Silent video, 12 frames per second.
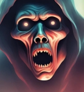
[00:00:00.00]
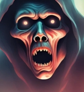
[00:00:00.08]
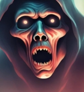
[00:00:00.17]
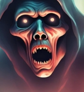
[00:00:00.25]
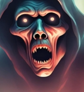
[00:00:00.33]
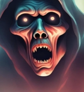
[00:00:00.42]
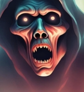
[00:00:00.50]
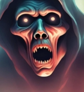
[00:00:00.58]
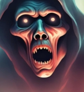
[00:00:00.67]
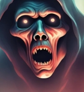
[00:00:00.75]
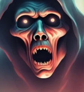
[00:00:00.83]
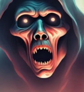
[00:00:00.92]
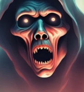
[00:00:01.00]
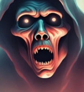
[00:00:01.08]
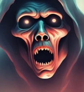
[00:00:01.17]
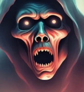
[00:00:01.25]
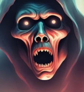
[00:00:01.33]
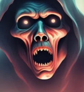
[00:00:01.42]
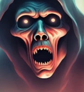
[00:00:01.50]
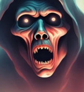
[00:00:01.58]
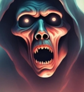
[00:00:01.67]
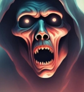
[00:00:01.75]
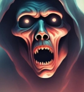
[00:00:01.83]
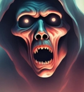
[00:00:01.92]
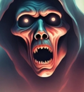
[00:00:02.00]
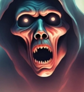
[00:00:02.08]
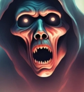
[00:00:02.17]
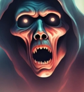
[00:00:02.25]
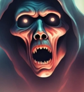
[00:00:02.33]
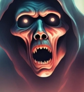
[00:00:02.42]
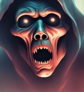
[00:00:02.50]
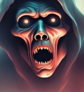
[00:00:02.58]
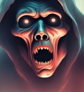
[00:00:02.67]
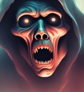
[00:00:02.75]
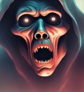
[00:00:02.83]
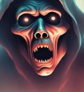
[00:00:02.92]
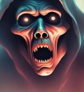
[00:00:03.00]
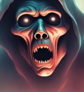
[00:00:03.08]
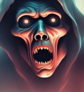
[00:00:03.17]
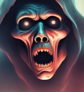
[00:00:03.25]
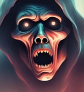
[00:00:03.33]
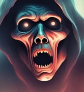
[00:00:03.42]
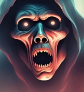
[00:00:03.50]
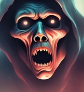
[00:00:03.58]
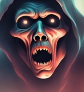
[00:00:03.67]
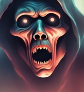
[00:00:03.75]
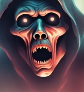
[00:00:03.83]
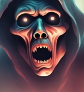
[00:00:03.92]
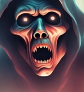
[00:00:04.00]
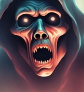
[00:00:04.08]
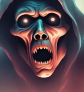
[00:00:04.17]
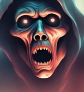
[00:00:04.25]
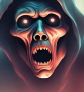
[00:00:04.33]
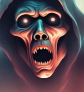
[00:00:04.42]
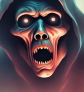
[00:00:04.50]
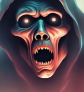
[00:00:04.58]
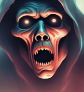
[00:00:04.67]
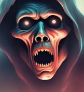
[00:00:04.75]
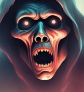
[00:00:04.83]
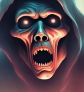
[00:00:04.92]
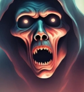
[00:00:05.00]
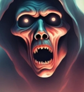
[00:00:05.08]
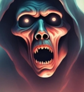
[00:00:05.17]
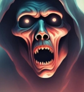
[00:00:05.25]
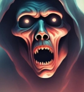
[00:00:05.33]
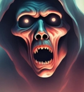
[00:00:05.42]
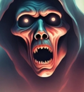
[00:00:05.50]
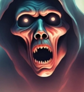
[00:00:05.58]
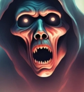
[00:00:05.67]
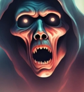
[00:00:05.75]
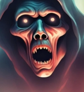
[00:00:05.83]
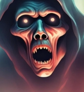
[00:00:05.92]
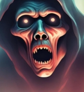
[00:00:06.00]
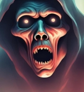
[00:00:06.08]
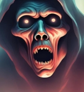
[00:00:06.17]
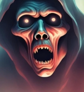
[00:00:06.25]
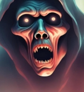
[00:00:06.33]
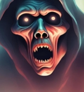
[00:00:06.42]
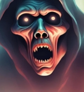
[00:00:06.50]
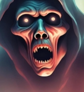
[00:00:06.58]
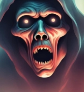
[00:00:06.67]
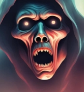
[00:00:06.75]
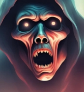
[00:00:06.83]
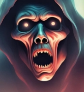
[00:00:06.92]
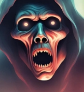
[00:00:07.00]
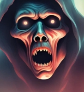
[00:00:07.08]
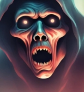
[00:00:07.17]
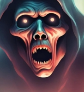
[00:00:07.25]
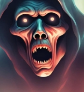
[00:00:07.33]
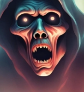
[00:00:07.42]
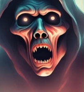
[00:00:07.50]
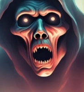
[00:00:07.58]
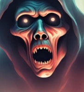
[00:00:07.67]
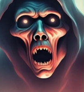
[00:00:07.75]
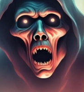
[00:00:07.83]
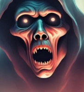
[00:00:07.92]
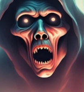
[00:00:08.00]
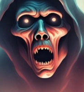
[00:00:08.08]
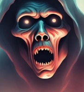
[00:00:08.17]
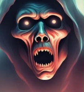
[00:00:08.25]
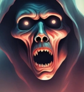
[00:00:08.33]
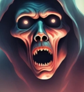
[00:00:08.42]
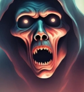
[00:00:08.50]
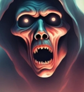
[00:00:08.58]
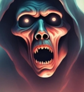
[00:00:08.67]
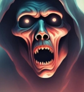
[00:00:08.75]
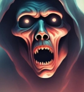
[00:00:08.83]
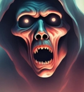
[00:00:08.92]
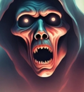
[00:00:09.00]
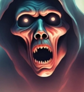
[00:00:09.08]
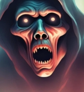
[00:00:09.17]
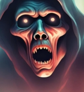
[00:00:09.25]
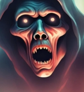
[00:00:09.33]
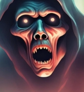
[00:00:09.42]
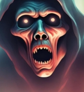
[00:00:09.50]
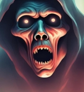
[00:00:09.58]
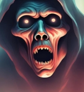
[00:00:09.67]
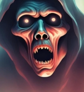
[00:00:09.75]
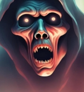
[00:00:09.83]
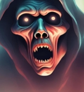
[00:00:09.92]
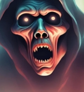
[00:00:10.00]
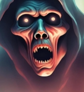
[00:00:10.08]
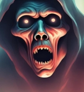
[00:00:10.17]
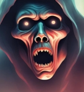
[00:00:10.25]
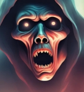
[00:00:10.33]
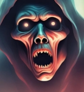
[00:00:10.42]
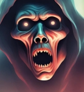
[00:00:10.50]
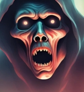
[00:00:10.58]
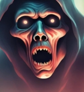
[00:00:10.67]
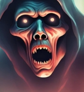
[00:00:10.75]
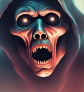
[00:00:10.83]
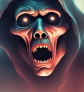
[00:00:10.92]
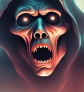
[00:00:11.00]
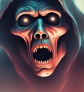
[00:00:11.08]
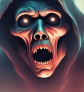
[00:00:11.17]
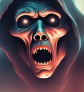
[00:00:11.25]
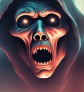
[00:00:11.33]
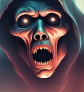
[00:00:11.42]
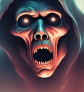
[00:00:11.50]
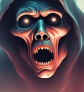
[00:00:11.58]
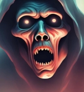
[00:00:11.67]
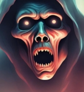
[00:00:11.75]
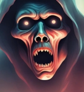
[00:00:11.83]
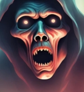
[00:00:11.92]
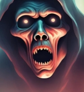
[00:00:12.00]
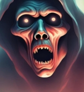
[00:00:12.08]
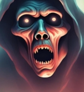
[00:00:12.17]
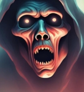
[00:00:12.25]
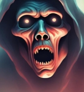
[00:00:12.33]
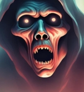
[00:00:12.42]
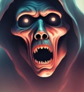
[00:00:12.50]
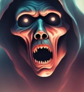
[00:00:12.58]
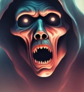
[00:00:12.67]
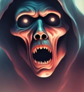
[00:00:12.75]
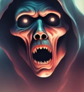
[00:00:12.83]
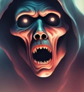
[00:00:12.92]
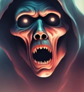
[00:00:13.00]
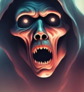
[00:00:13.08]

McGrath had never really believed the stories, though he had gone searching for the being they described, for they spoke of a beast that was a blasphemy against nature. A beast that sought food strange to its natural species.